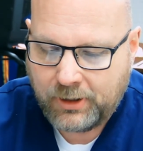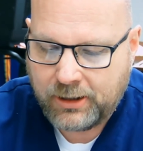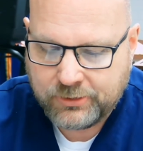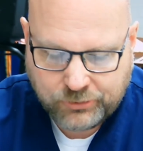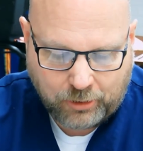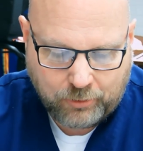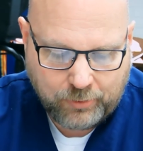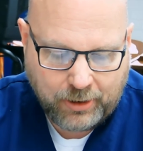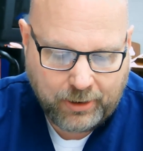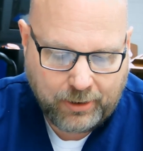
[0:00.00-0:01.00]
So
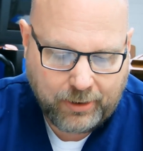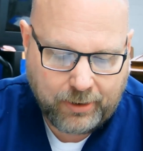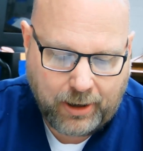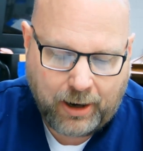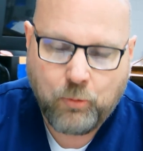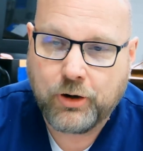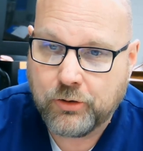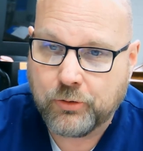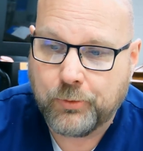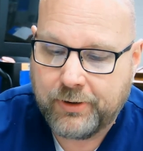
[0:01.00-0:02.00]
I want you
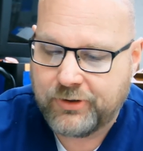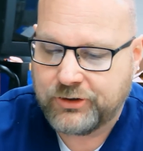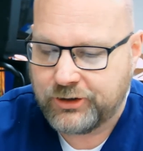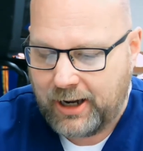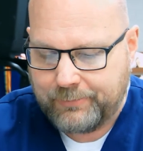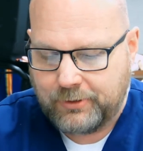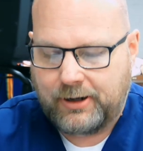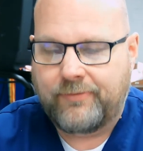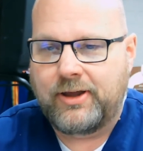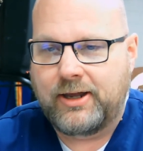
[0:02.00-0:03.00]
to read this chapter,
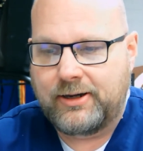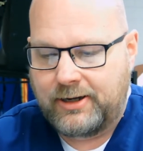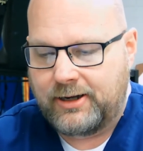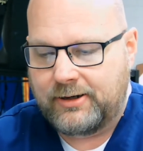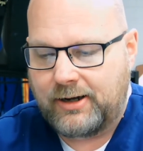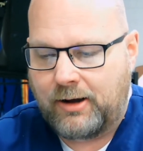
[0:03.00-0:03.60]
and then again,